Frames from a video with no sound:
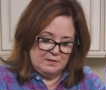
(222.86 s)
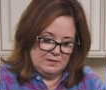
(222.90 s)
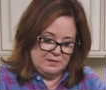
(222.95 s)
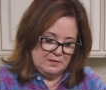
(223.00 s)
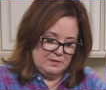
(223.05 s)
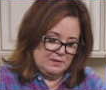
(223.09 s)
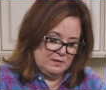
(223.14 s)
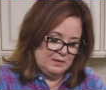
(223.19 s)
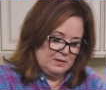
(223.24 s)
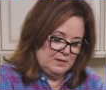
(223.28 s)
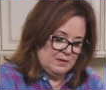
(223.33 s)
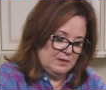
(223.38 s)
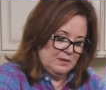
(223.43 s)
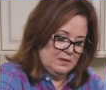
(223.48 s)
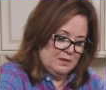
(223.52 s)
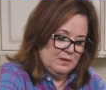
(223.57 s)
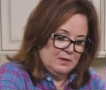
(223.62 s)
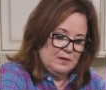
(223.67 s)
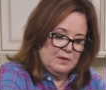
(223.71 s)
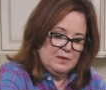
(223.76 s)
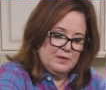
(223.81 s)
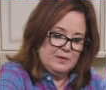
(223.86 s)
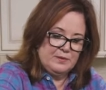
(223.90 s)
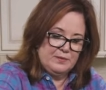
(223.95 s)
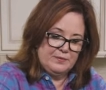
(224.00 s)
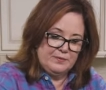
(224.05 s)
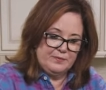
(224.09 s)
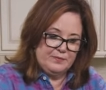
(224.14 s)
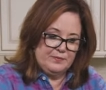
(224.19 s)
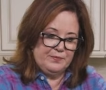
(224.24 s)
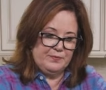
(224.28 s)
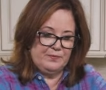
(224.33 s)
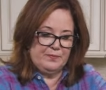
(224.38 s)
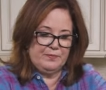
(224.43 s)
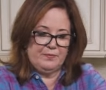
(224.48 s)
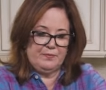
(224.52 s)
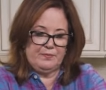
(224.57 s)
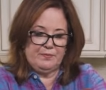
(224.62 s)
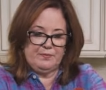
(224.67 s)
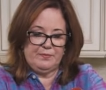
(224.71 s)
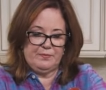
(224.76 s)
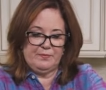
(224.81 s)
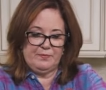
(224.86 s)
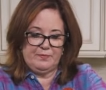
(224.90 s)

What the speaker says: Nothing is said.